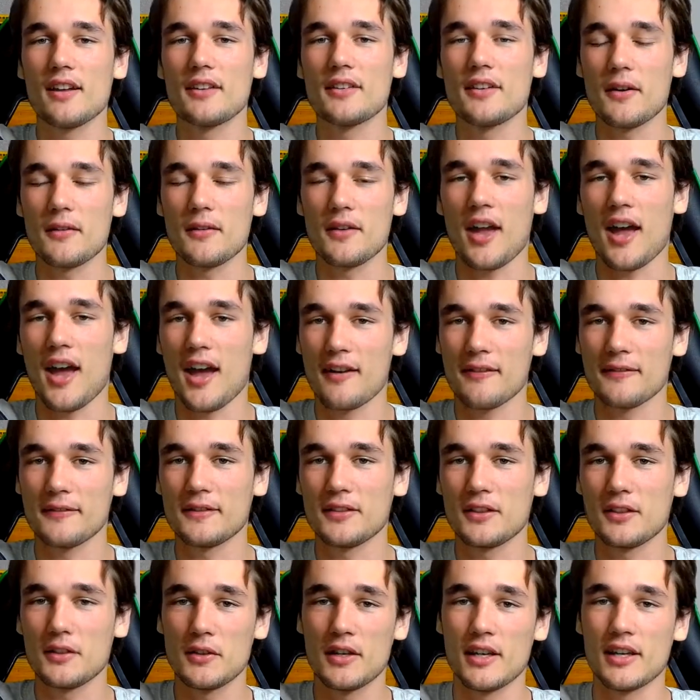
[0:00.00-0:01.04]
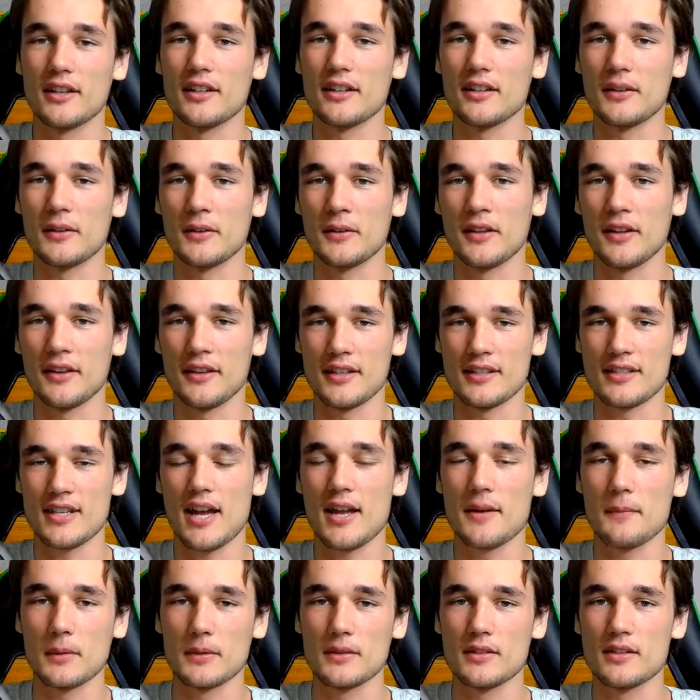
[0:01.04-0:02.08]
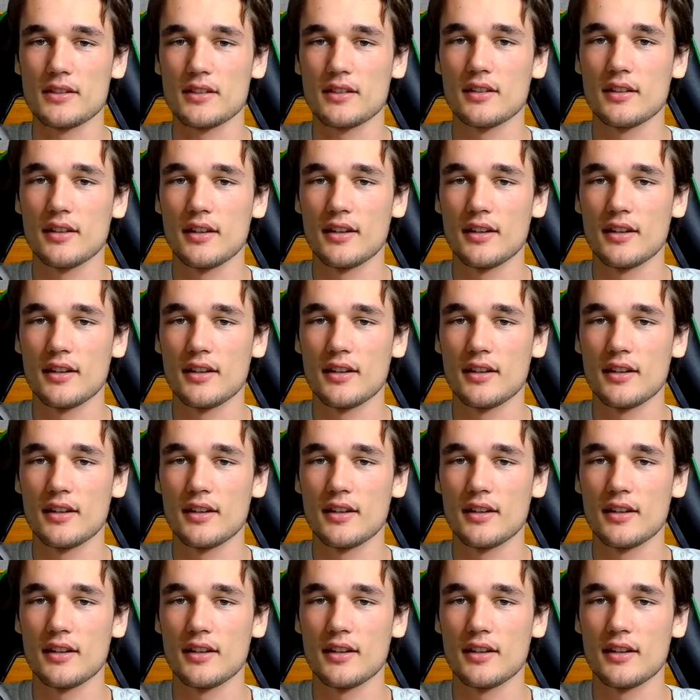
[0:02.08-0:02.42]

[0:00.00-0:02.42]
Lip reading: don't have to kill all of these animals.